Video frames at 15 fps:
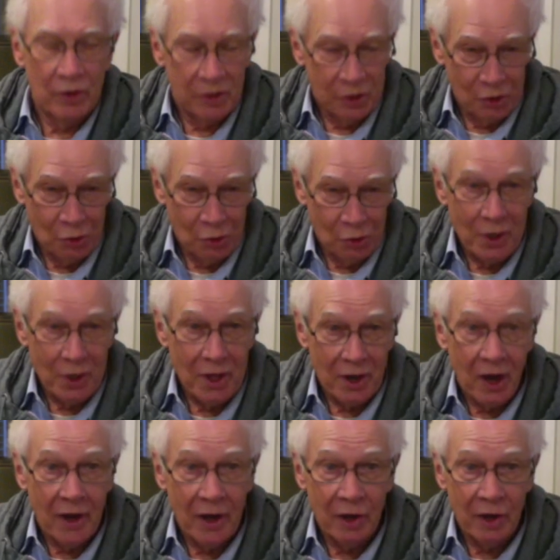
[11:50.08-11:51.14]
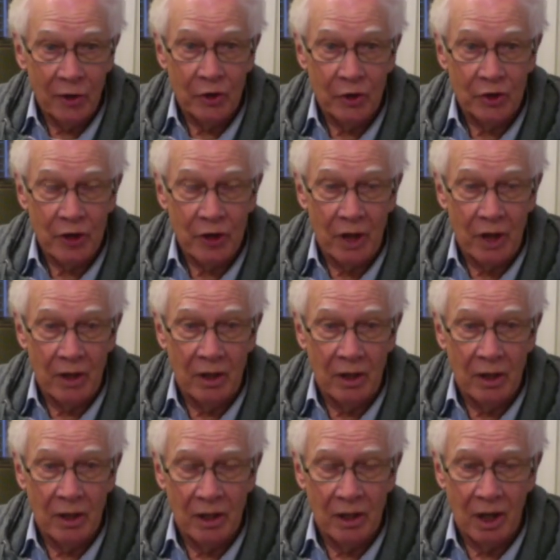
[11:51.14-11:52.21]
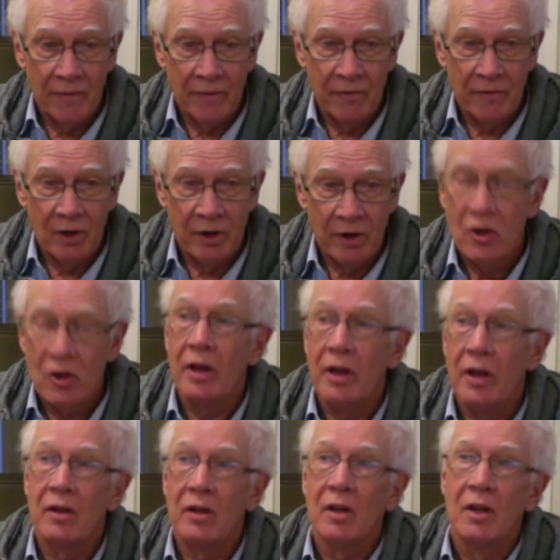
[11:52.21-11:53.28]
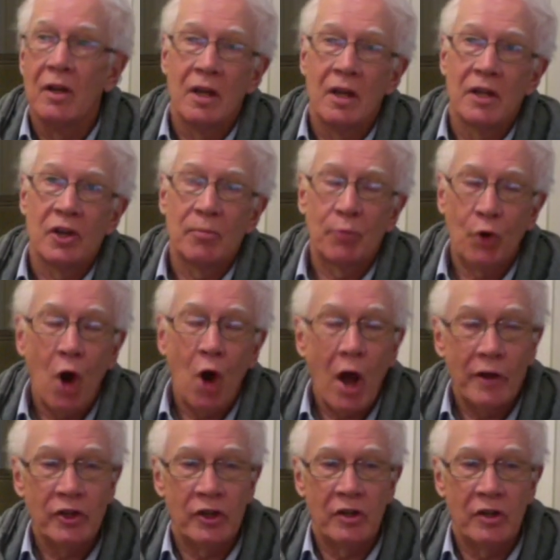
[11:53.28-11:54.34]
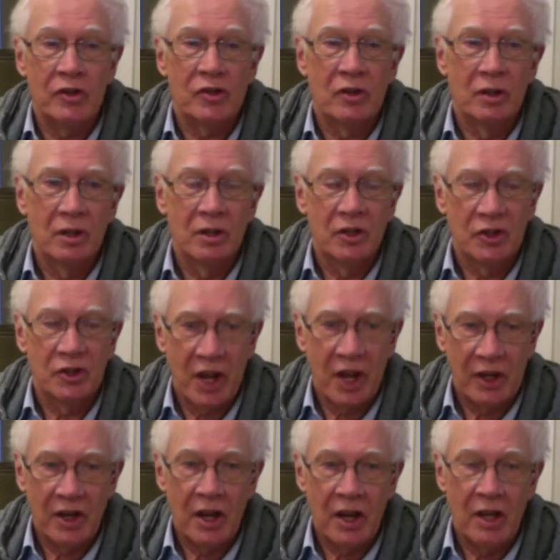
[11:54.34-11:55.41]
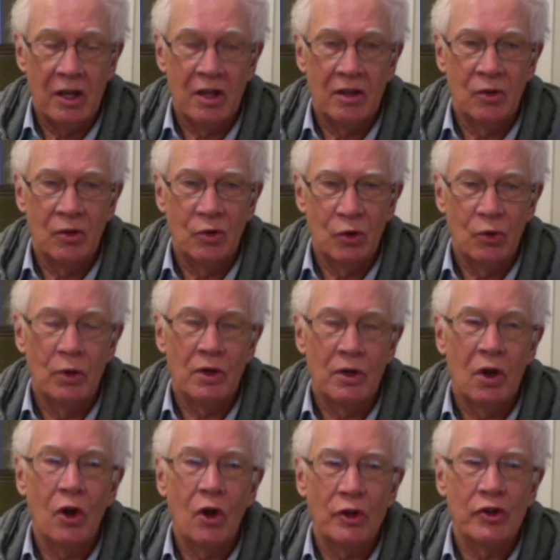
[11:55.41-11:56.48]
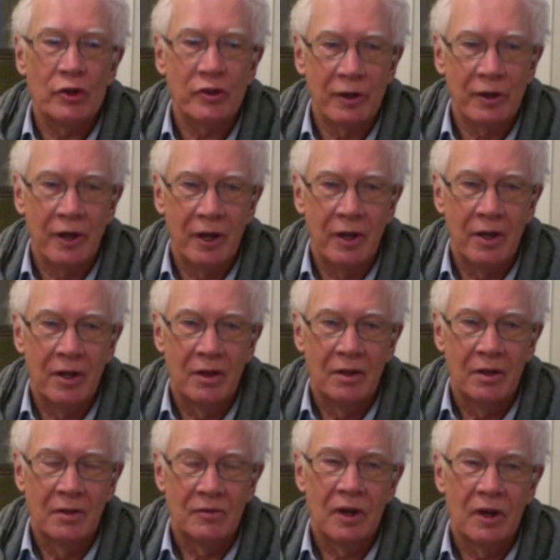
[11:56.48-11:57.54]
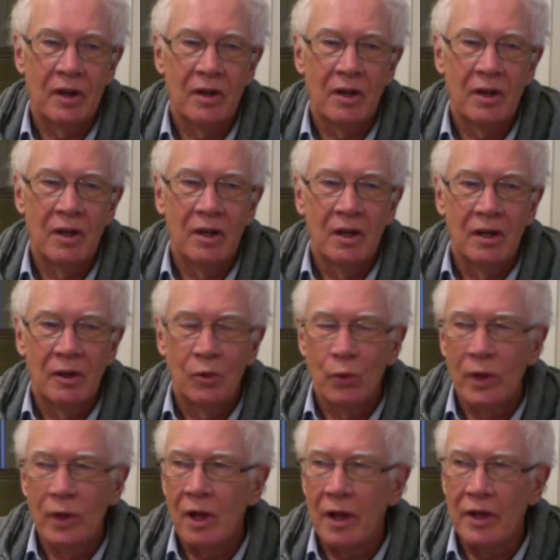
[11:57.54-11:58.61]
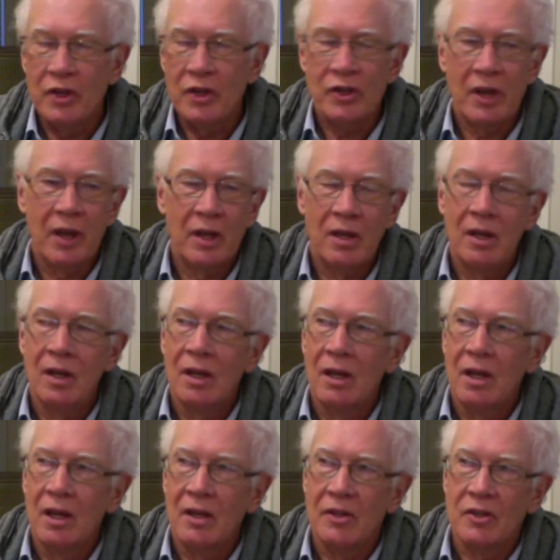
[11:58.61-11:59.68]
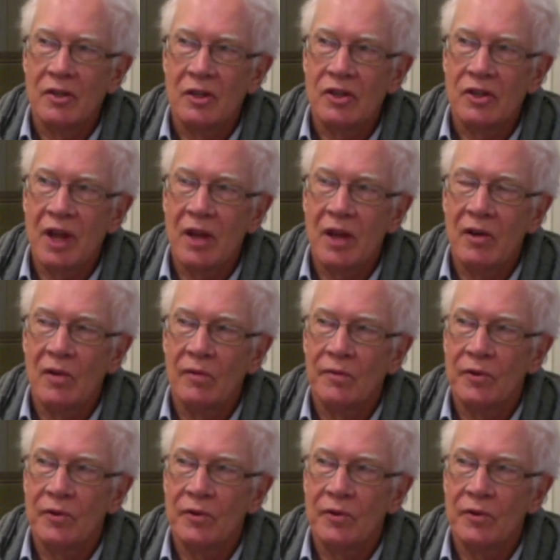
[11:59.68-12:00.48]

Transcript: the degree that I understand it, and I've not done it, is a process. It's a technique. You do it consciously, right? The realized state is a state of